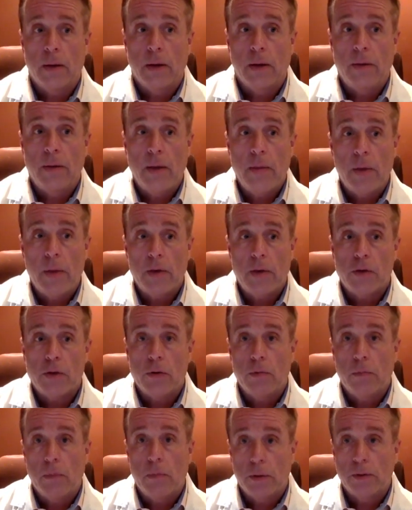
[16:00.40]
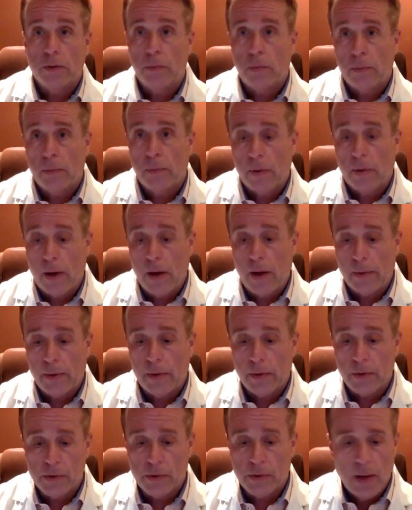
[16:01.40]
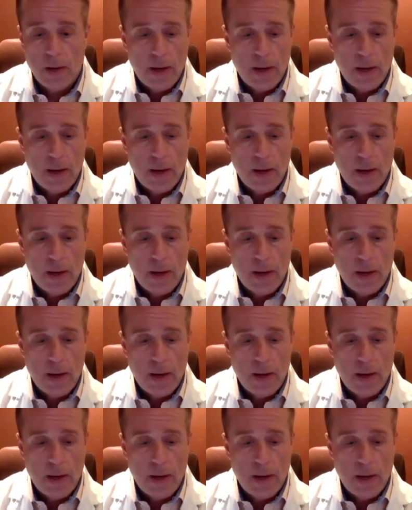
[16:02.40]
And they measured multiple parameters.